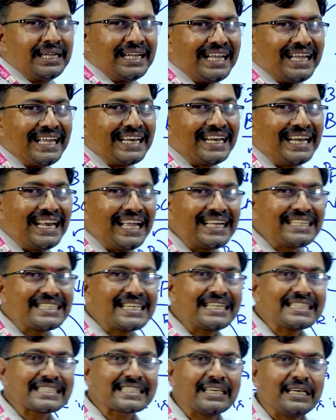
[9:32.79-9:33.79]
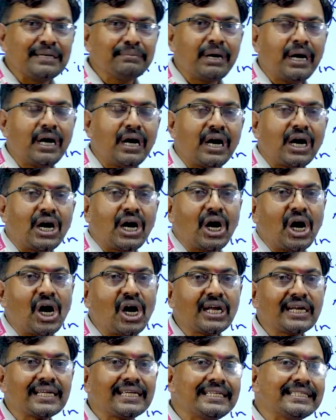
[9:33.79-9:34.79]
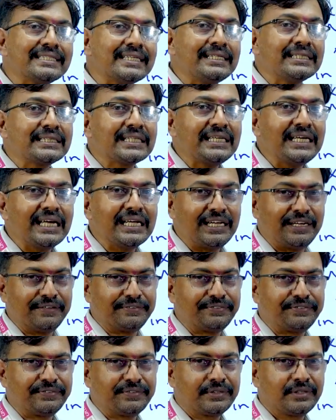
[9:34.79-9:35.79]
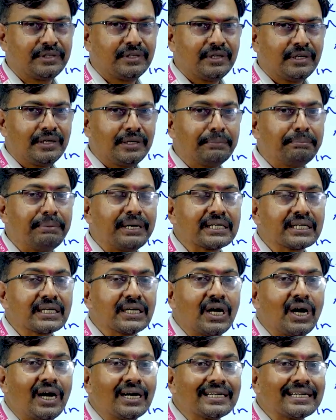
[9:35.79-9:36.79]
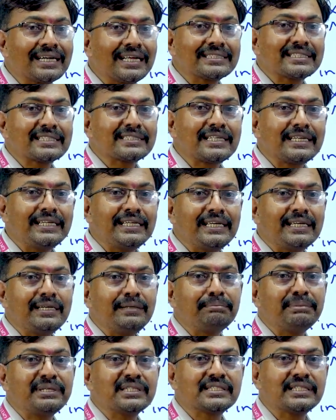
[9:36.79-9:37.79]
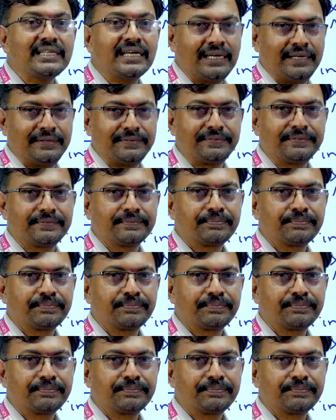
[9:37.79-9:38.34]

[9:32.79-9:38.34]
A relation schema R is in 3NF, but not necessary in BCNF.